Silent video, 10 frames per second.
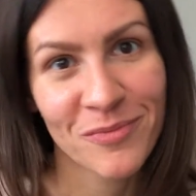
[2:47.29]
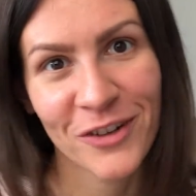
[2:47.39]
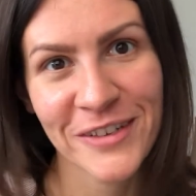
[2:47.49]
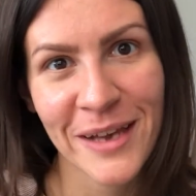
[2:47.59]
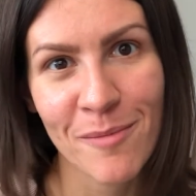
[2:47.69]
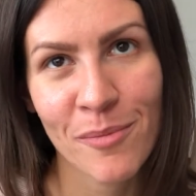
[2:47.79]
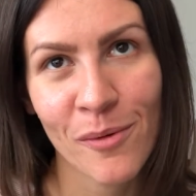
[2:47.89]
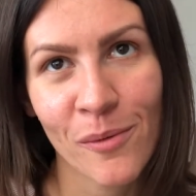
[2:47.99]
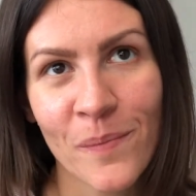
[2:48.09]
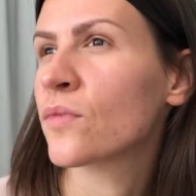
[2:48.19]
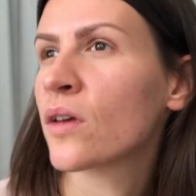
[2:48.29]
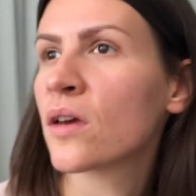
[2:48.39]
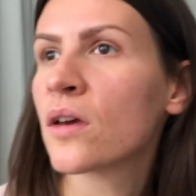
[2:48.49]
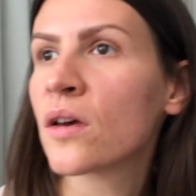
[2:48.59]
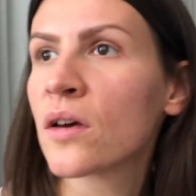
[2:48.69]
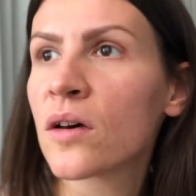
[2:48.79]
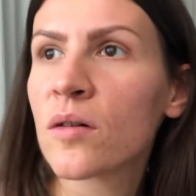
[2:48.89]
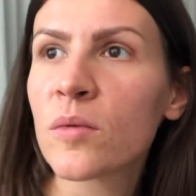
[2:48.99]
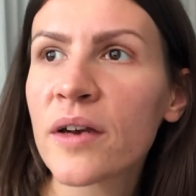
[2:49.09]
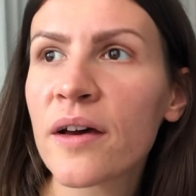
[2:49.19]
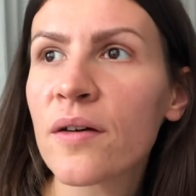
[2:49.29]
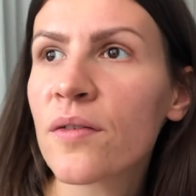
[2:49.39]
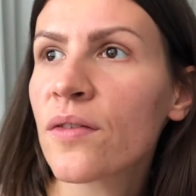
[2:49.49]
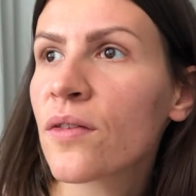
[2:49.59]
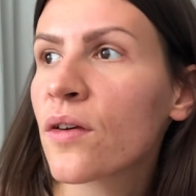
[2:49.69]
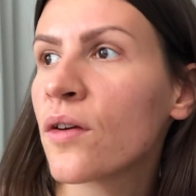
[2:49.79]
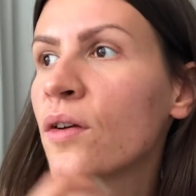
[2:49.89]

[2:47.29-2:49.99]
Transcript: for example. What else?